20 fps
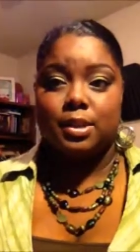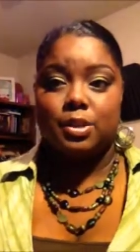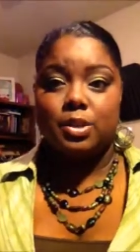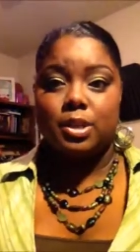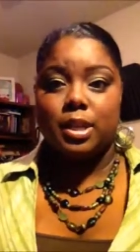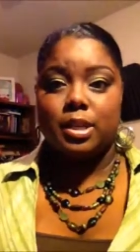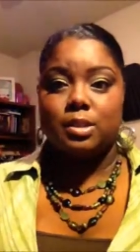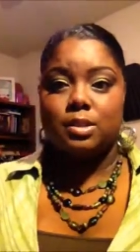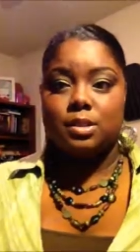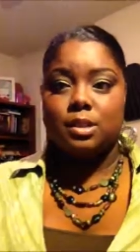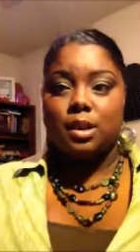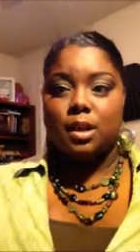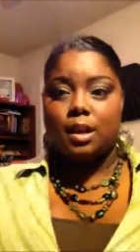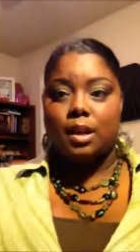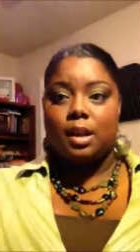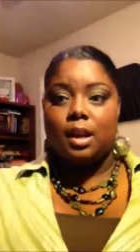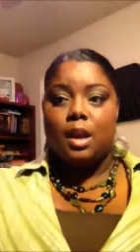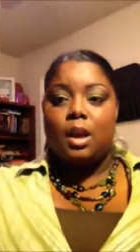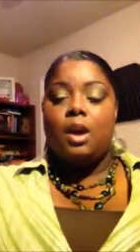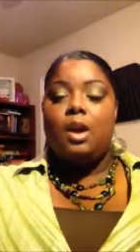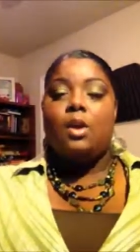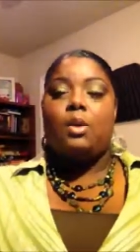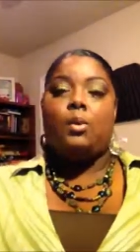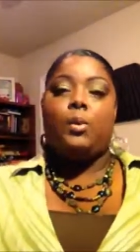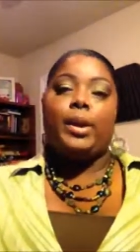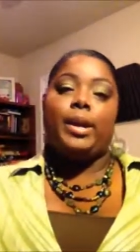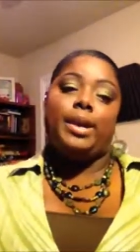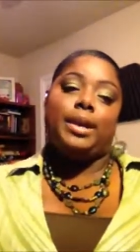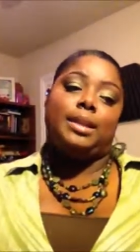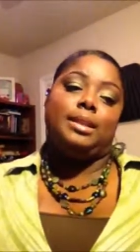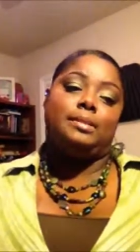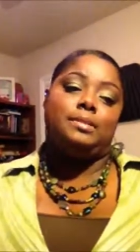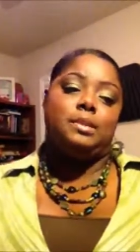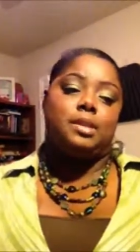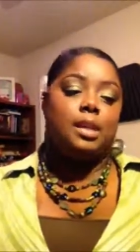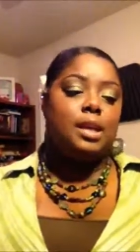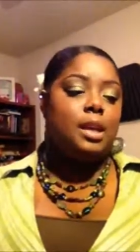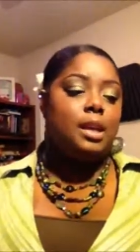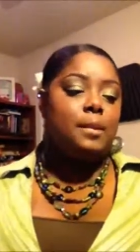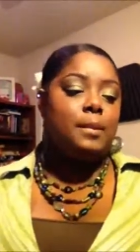to try to start wearing
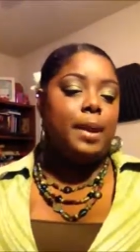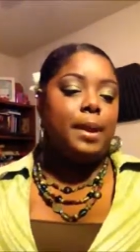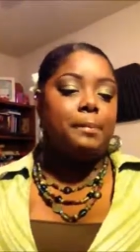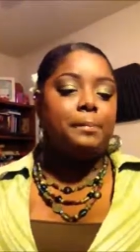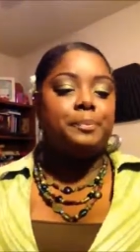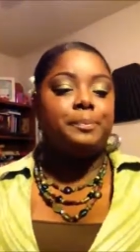lipstick anyway.